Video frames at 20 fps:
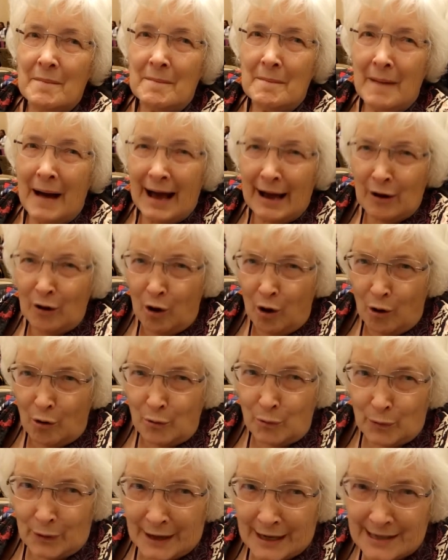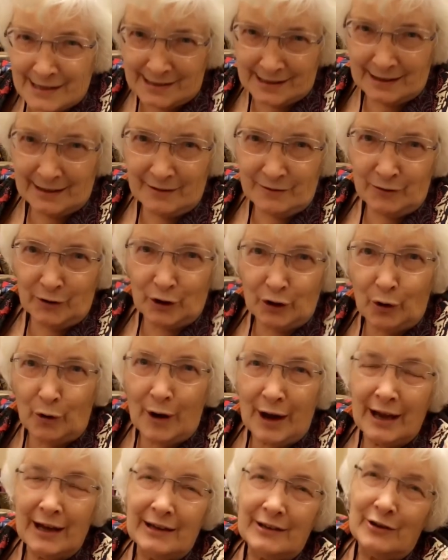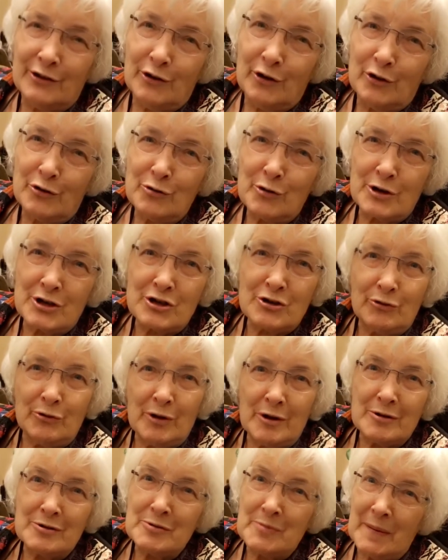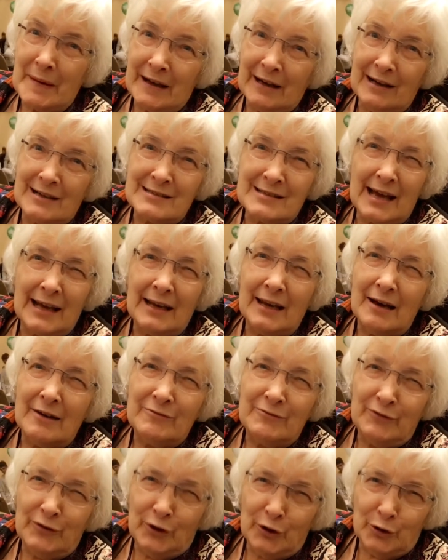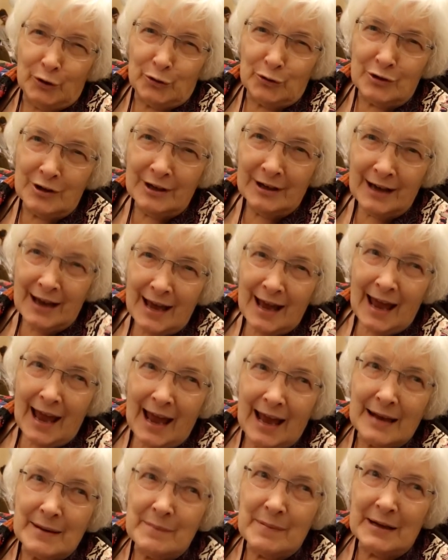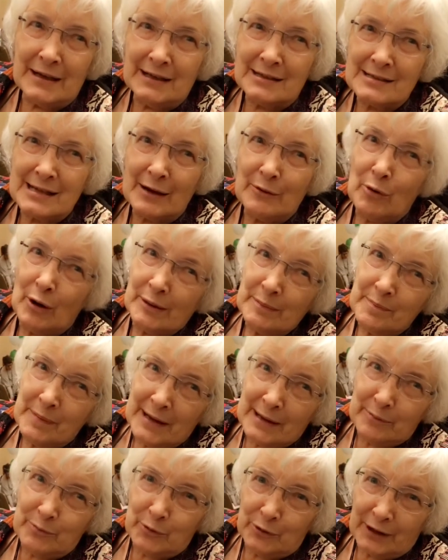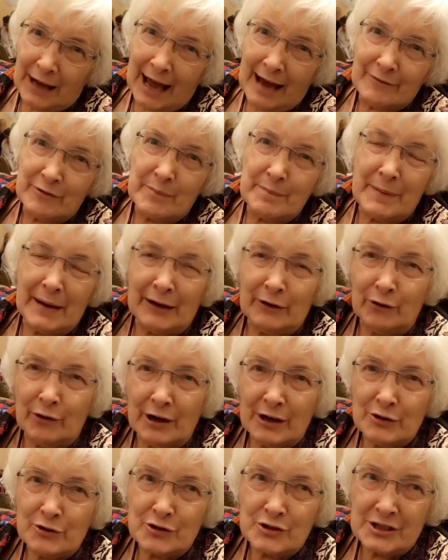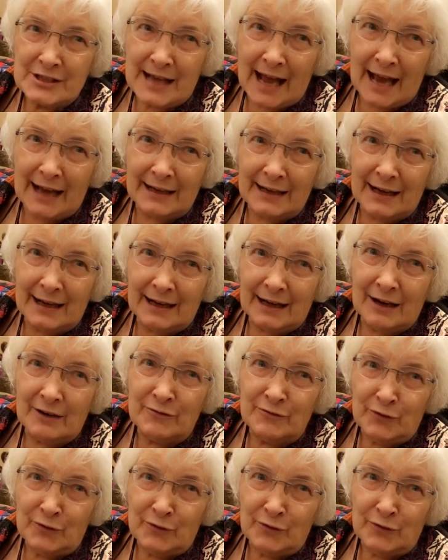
My whole reason for going into nutrition is because I love food mm -hmm. and because I want people to have a better understanding